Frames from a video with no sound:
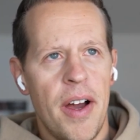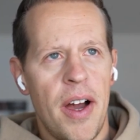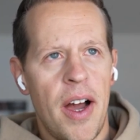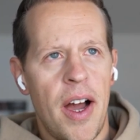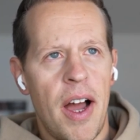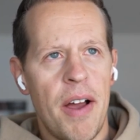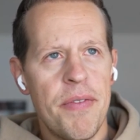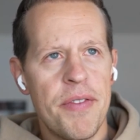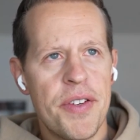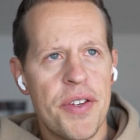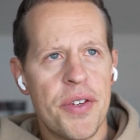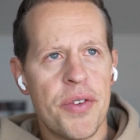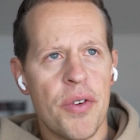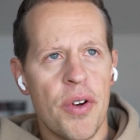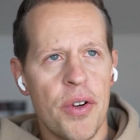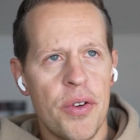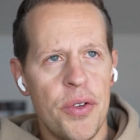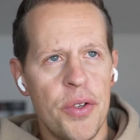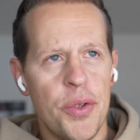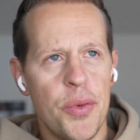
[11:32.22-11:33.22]
I've
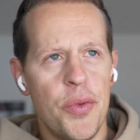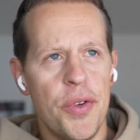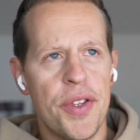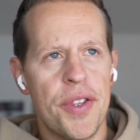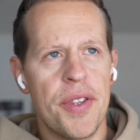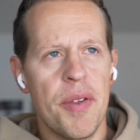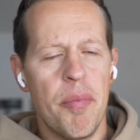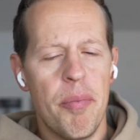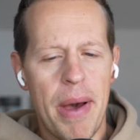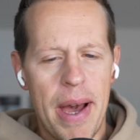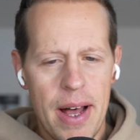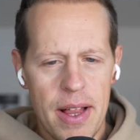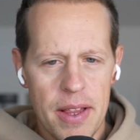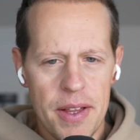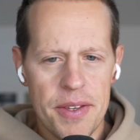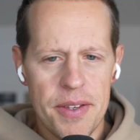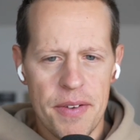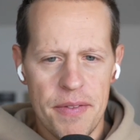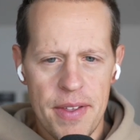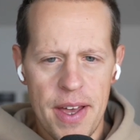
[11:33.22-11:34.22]
struggled with the
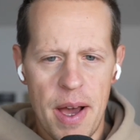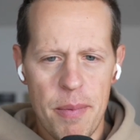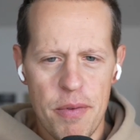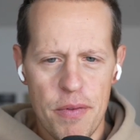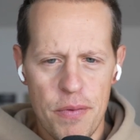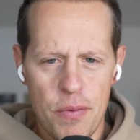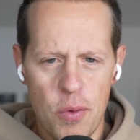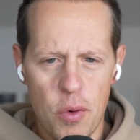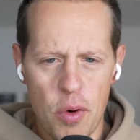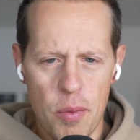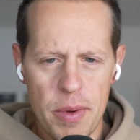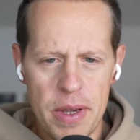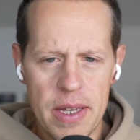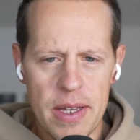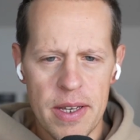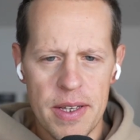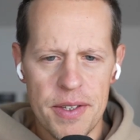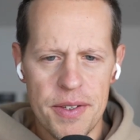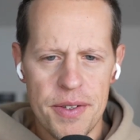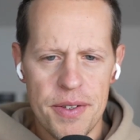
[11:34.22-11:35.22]
balance of that before,
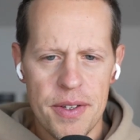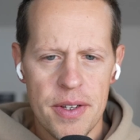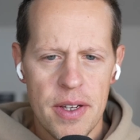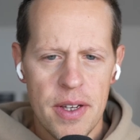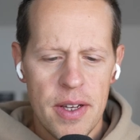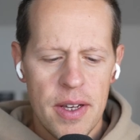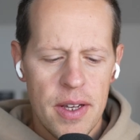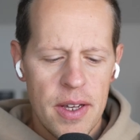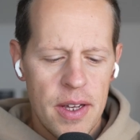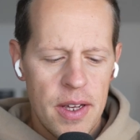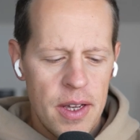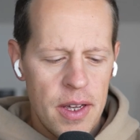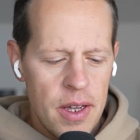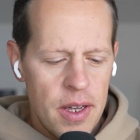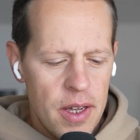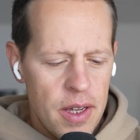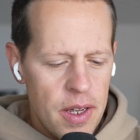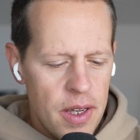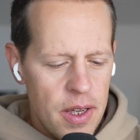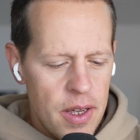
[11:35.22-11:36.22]
because
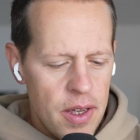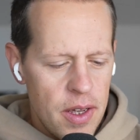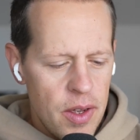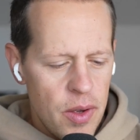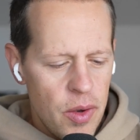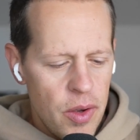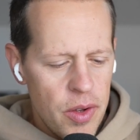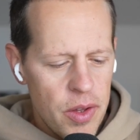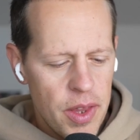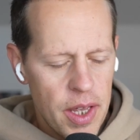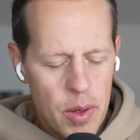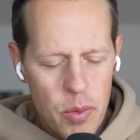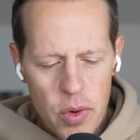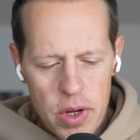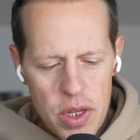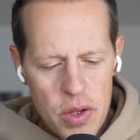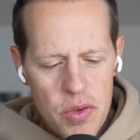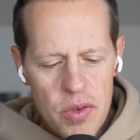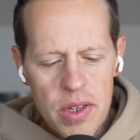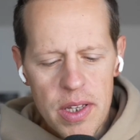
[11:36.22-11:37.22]
like
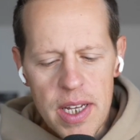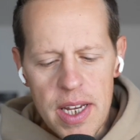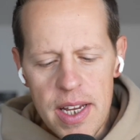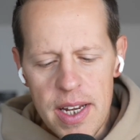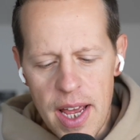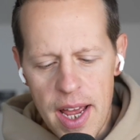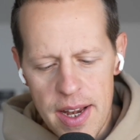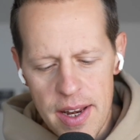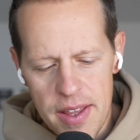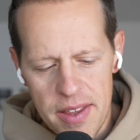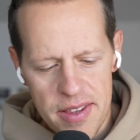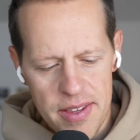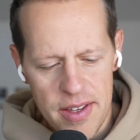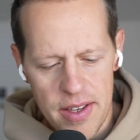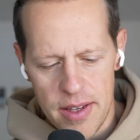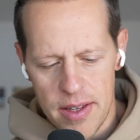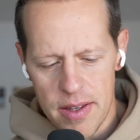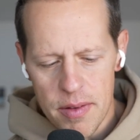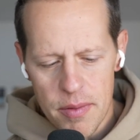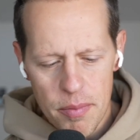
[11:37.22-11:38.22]
when you lead
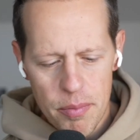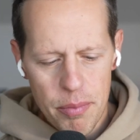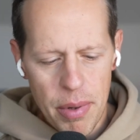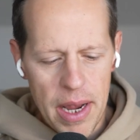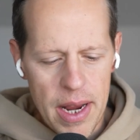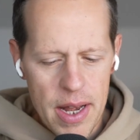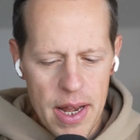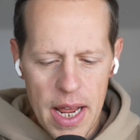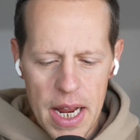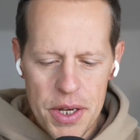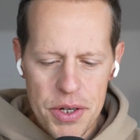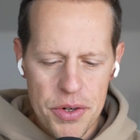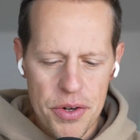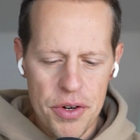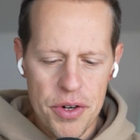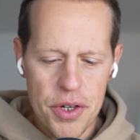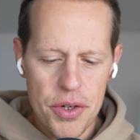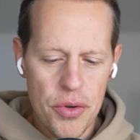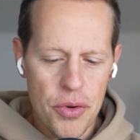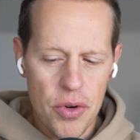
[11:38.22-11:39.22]
anything, by nature,
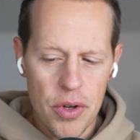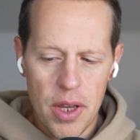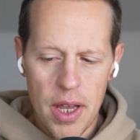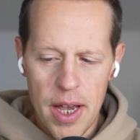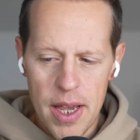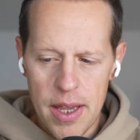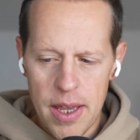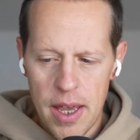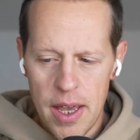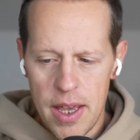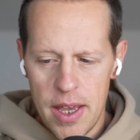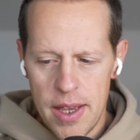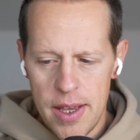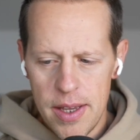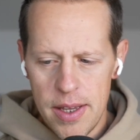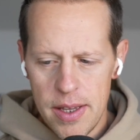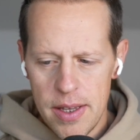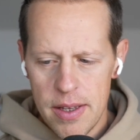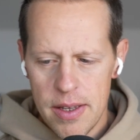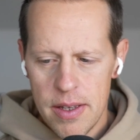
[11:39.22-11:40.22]
you're like
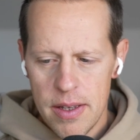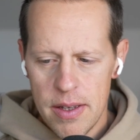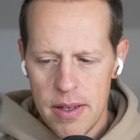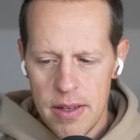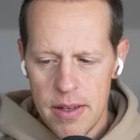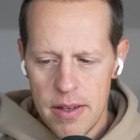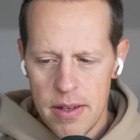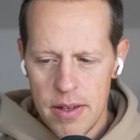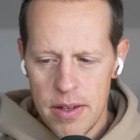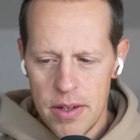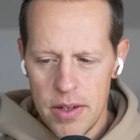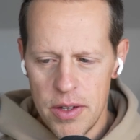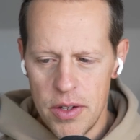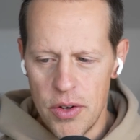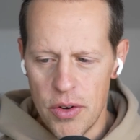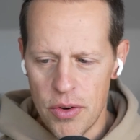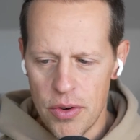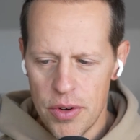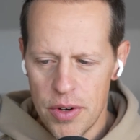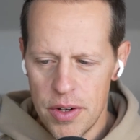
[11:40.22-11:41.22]

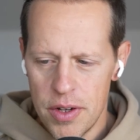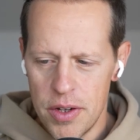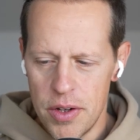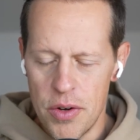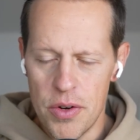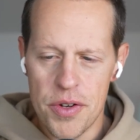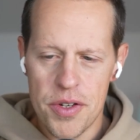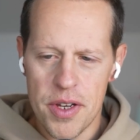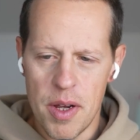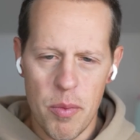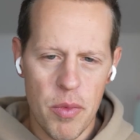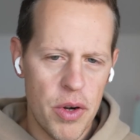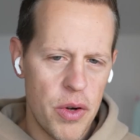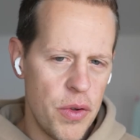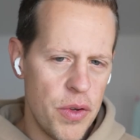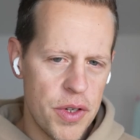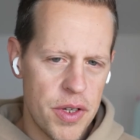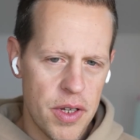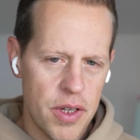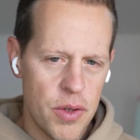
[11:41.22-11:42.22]
you're someone
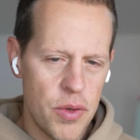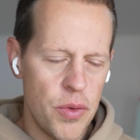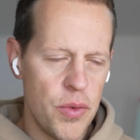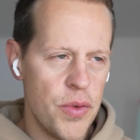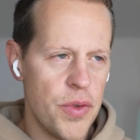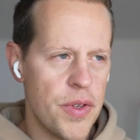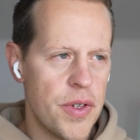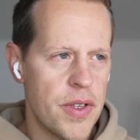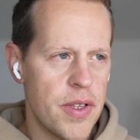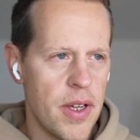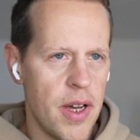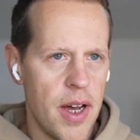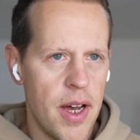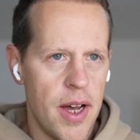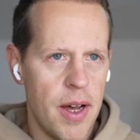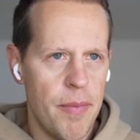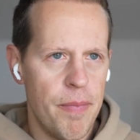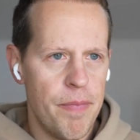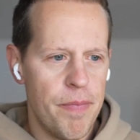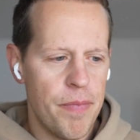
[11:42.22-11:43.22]
who's
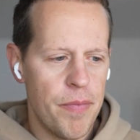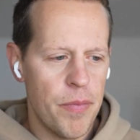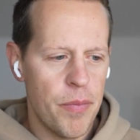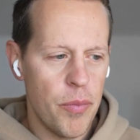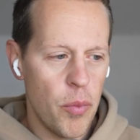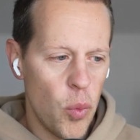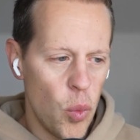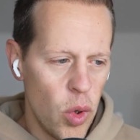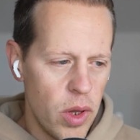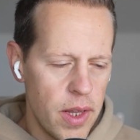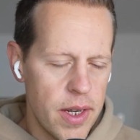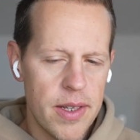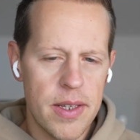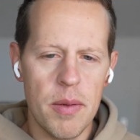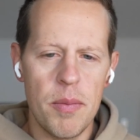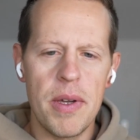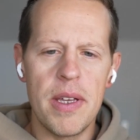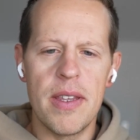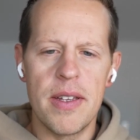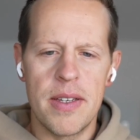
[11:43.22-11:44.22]
willing to
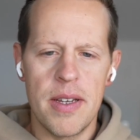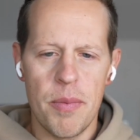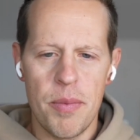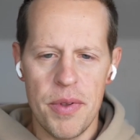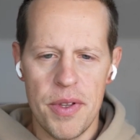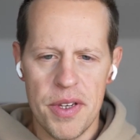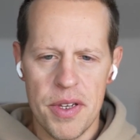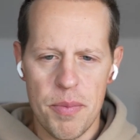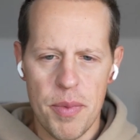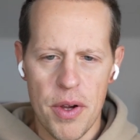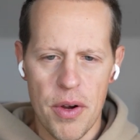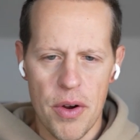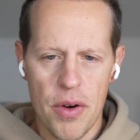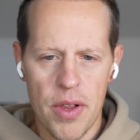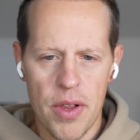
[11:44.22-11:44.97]
be the tip of the spear.